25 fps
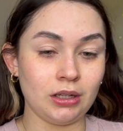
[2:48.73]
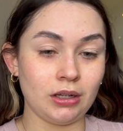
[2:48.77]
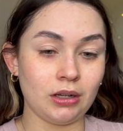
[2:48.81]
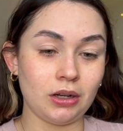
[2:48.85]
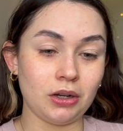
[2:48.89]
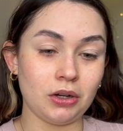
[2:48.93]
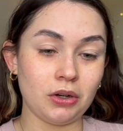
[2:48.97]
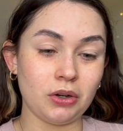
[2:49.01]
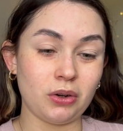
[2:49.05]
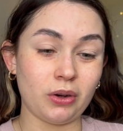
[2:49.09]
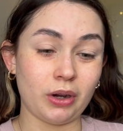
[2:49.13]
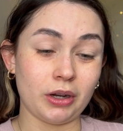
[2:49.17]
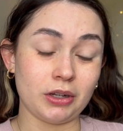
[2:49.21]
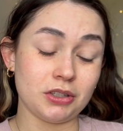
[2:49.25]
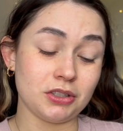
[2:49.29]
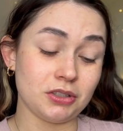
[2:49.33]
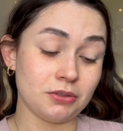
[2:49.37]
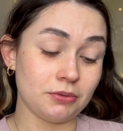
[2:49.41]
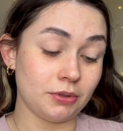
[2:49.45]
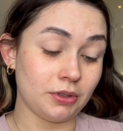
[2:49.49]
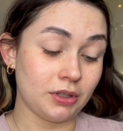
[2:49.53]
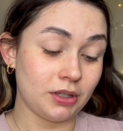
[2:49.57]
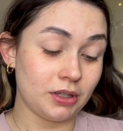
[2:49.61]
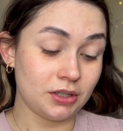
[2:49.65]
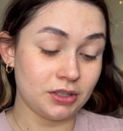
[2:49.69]
Oh, I just
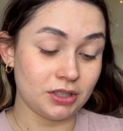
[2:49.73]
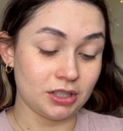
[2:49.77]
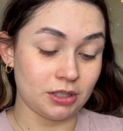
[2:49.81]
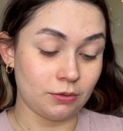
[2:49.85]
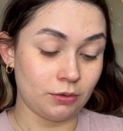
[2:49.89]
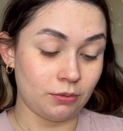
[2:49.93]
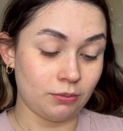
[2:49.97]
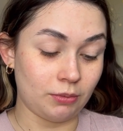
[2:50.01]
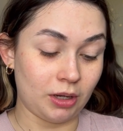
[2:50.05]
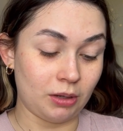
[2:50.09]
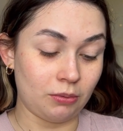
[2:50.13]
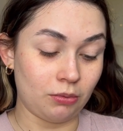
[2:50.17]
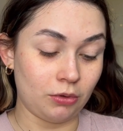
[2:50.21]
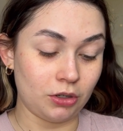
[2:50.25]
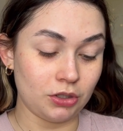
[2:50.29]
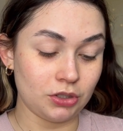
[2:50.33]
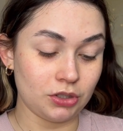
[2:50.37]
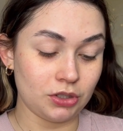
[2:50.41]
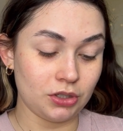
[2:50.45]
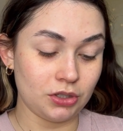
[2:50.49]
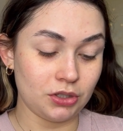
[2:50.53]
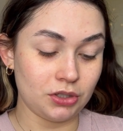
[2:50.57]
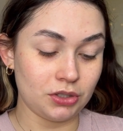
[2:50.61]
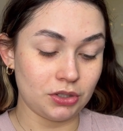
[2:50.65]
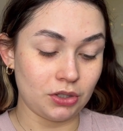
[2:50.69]
realized some of my
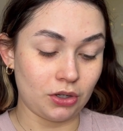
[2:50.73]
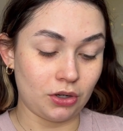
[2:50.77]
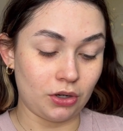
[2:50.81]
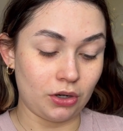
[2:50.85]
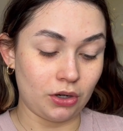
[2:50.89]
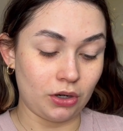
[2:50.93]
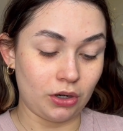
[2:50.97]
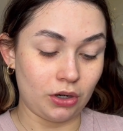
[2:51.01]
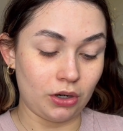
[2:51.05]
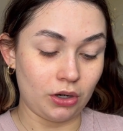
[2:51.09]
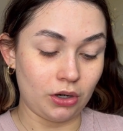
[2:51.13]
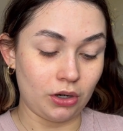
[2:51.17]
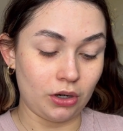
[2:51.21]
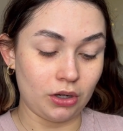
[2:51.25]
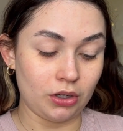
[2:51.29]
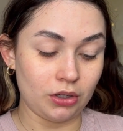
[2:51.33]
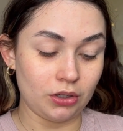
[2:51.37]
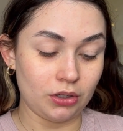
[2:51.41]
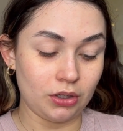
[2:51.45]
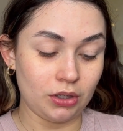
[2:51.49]
brushes are